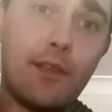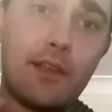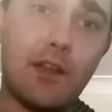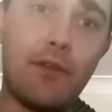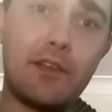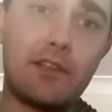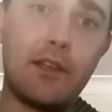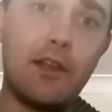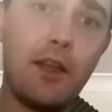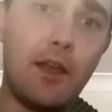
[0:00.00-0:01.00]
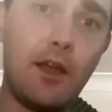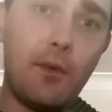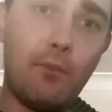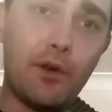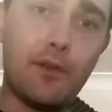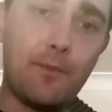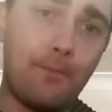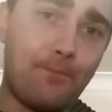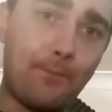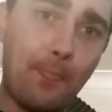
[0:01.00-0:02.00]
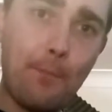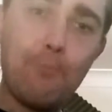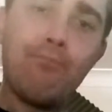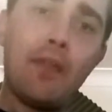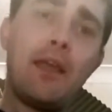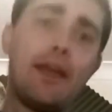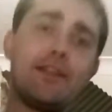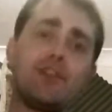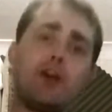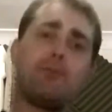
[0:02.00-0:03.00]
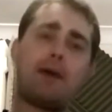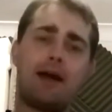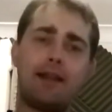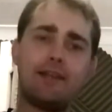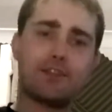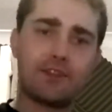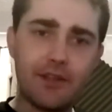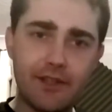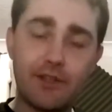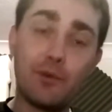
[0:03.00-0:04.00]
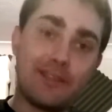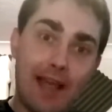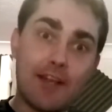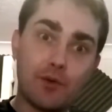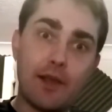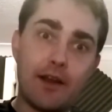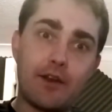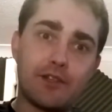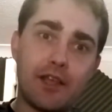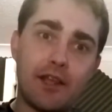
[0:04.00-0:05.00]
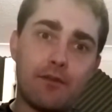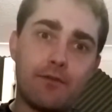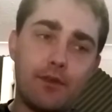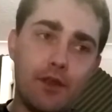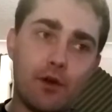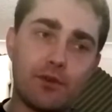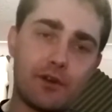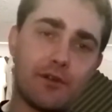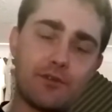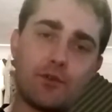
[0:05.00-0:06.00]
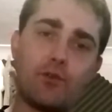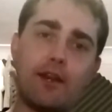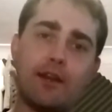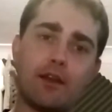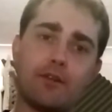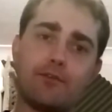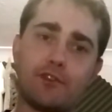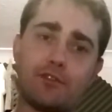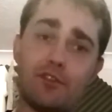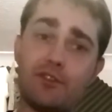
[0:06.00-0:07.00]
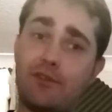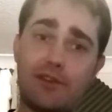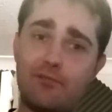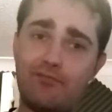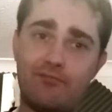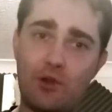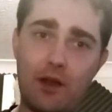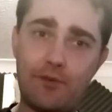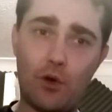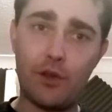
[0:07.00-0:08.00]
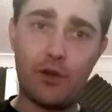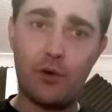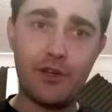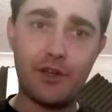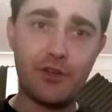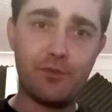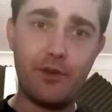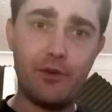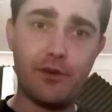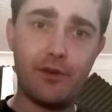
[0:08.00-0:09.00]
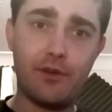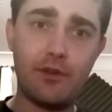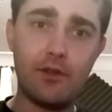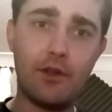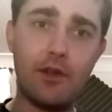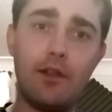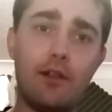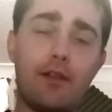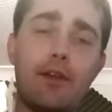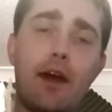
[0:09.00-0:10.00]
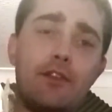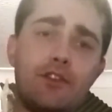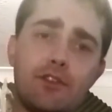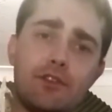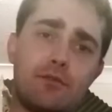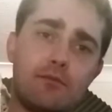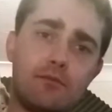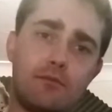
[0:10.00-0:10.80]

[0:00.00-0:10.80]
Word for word: this, obviously, but it's not a bad exercise to exaggerate it yourself, you know, sort of to really kind of just, just you can, don't have to hold a chord, you can just mute it like that and just